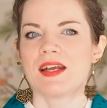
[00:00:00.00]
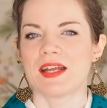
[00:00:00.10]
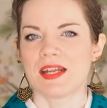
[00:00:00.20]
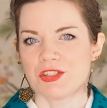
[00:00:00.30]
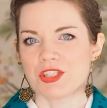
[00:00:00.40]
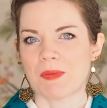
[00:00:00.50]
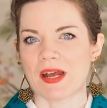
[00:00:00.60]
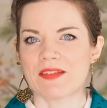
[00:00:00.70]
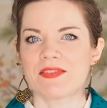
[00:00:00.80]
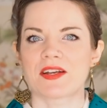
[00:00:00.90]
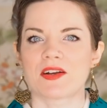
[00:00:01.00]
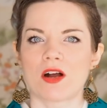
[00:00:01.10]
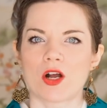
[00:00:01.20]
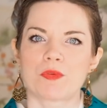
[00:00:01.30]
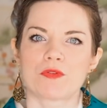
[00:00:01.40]
In Japan, there
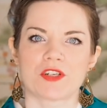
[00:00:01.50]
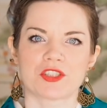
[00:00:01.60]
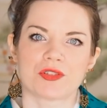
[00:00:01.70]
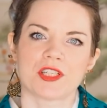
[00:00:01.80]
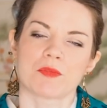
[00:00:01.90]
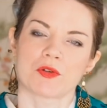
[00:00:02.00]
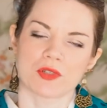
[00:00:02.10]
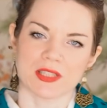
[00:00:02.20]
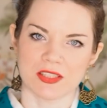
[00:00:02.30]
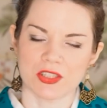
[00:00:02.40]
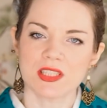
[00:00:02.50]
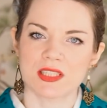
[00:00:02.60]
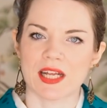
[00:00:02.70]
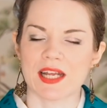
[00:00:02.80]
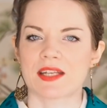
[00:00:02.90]
are professional kimono
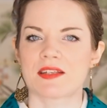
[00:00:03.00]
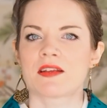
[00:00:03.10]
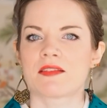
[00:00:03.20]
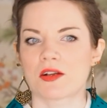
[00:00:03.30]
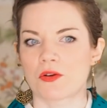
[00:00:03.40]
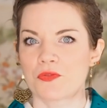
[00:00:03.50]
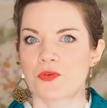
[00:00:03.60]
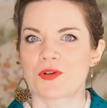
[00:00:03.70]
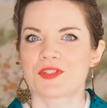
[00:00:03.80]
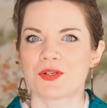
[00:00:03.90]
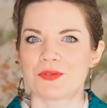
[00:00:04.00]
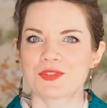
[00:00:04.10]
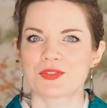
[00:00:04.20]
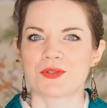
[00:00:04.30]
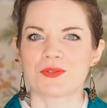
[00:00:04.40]
cleaners, and there are of course
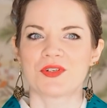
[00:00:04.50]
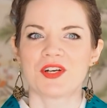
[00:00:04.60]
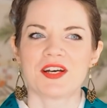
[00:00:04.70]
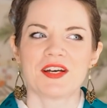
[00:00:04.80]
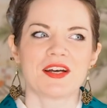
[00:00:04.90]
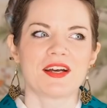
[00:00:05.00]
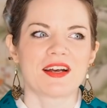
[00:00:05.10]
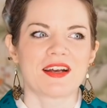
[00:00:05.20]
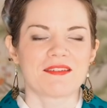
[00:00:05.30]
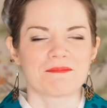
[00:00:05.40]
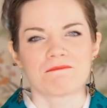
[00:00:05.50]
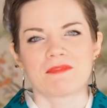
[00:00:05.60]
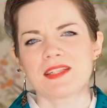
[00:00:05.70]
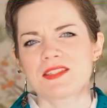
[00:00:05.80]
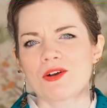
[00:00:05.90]
also,
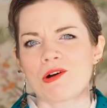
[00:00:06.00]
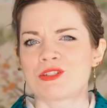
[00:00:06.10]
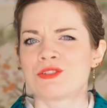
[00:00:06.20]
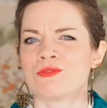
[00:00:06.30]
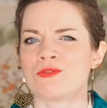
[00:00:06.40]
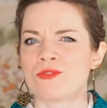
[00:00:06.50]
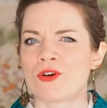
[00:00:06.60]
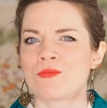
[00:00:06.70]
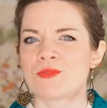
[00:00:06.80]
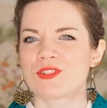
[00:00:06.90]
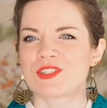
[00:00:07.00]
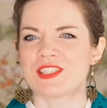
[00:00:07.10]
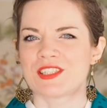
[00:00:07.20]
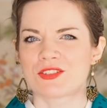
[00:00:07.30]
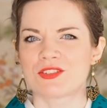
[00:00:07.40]
let's call it normal
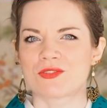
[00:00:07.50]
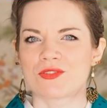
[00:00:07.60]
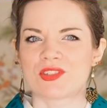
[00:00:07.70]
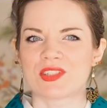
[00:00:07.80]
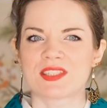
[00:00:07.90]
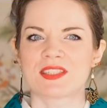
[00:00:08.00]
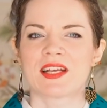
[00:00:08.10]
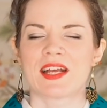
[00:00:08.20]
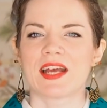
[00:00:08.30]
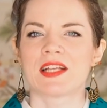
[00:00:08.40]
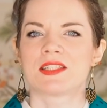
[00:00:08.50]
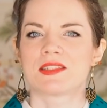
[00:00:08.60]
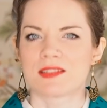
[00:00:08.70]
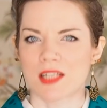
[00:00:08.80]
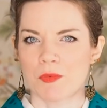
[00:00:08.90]
cleaner stores, and
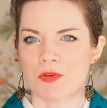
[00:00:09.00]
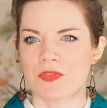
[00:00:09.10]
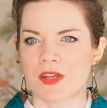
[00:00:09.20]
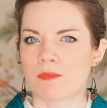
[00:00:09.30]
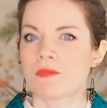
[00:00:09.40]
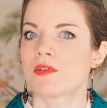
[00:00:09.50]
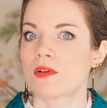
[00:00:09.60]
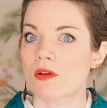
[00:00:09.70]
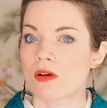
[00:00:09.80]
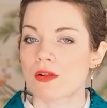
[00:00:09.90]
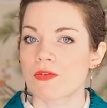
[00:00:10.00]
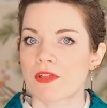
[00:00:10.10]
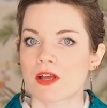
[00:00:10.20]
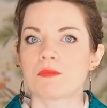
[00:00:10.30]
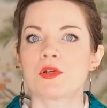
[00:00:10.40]
some of them, not all of
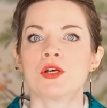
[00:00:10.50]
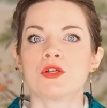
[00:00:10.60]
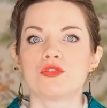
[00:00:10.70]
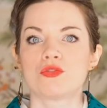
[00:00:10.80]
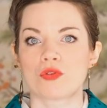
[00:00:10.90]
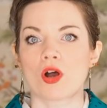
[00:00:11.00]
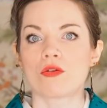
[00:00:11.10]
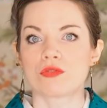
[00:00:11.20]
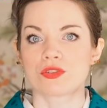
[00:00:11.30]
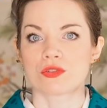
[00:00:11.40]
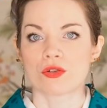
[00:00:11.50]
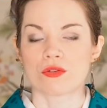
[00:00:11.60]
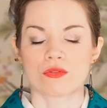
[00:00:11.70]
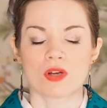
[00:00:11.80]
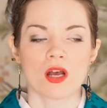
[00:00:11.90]
them, do
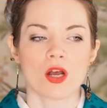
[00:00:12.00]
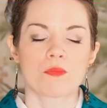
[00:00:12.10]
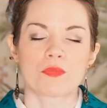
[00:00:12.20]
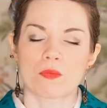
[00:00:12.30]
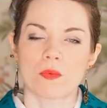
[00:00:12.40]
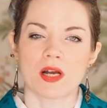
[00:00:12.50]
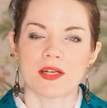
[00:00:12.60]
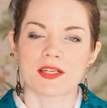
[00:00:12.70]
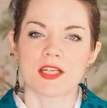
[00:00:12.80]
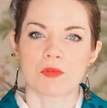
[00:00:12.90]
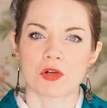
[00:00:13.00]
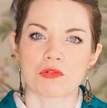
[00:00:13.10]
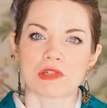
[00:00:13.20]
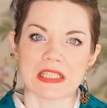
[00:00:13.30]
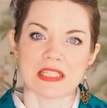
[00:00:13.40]
also provide a kimono
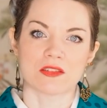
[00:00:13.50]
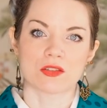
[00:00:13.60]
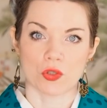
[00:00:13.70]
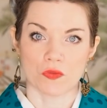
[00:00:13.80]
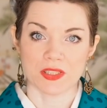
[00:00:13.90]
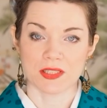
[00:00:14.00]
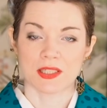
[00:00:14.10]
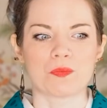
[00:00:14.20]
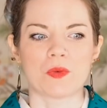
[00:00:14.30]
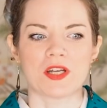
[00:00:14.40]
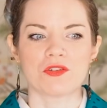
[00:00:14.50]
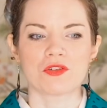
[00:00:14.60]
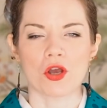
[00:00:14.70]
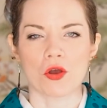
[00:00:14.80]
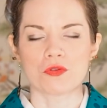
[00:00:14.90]
cleaning service. When you
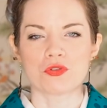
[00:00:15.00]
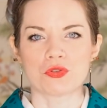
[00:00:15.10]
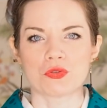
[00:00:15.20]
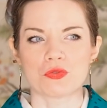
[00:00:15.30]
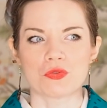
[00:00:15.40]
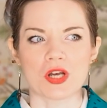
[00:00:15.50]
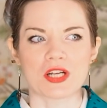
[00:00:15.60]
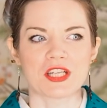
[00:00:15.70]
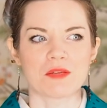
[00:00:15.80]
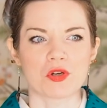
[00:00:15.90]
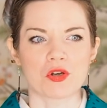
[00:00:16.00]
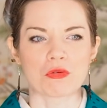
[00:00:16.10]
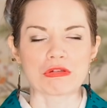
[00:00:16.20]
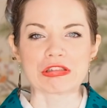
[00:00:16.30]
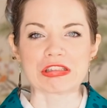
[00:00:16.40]
go to a kimono
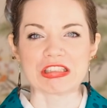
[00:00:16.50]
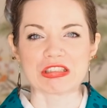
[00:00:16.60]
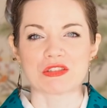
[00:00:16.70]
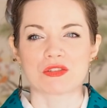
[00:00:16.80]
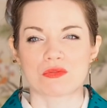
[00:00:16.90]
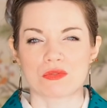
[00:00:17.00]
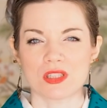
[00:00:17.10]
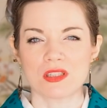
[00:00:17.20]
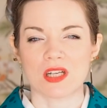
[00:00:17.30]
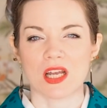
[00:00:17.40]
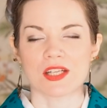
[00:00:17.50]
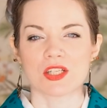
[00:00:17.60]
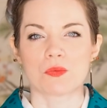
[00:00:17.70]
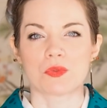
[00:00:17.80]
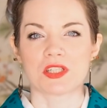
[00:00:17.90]
cleaner store and
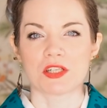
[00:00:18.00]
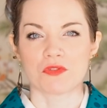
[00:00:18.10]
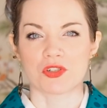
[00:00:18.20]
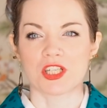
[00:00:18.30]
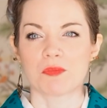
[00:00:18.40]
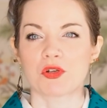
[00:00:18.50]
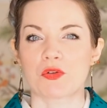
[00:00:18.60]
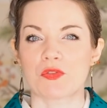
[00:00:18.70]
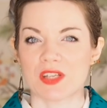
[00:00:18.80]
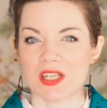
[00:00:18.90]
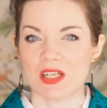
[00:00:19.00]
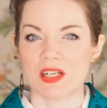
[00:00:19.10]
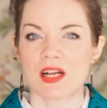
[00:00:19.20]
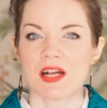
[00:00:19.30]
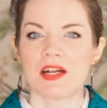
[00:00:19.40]
you would give your kimono there,
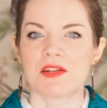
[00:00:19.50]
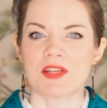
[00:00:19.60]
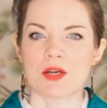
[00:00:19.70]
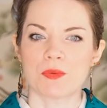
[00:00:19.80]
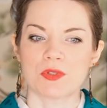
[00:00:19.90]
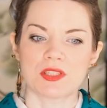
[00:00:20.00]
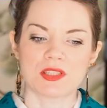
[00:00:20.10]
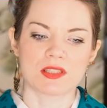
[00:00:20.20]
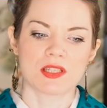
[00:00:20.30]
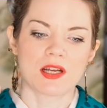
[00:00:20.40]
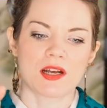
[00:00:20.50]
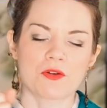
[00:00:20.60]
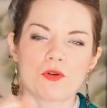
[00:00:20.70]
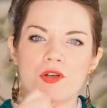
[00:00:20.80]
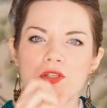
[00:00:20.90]
they would,
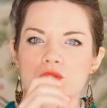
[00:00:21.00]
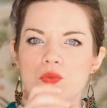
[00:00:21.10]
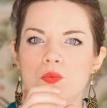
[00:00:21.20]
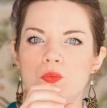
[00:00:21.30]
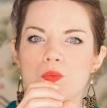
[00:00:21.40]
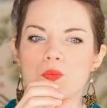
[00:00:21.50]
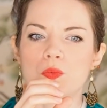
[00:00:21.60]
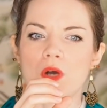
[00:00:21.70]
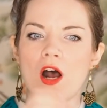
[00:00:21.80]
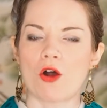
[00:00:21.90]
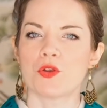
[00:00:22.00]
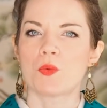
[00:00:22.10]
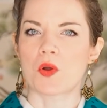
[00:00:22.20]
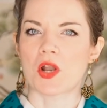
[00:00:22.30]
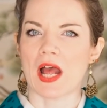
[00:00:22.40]
according to how you
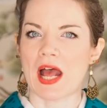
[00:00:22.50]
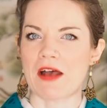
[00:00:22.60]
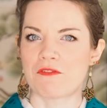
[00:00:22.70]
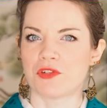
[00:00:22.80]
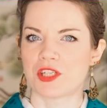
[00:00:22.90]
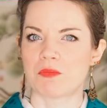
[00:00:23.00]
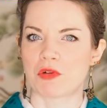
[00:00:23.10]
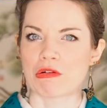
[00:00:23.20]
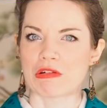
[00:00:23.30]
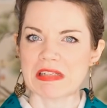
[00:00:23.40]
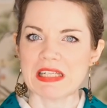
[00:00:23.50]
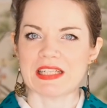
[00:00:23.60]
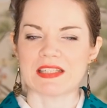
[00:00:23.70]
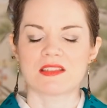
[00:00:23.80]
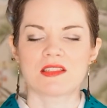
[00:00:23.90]
want to have your kimono
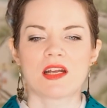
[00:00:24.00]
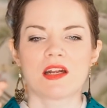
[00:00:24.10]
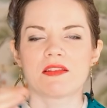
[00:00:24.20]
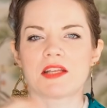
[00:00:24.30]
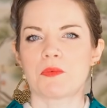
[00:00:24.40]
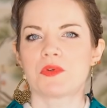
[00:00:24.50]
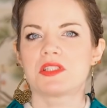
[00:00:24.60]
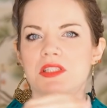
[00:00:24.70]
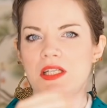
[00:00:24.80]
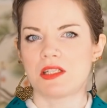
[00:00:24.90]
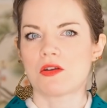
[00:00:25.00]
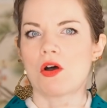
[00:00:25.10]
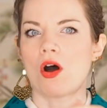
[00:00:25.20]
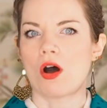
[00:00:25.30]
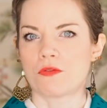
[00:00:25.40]
cleaned, they would send it
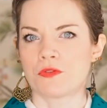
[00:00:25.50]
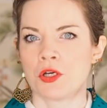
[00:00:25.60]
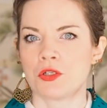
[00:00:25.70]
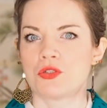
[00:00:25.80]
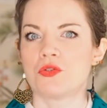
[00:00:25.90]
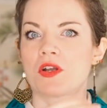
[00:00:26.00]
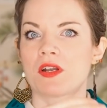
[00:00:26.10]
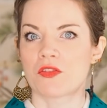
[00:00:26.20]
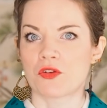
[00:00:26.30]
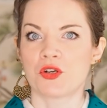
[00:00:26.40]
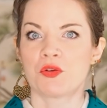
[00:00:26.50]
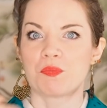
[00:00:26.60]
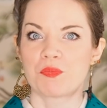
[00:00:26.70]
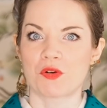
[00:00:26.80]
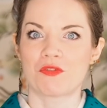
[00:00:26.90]
off to another
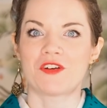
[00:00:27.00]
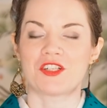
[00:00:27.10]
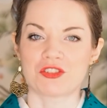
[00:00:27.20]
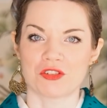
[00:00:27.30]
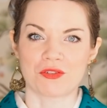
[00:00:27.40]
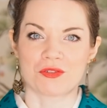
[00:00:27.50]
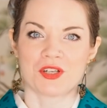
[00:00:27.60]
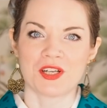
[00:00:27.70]
professional.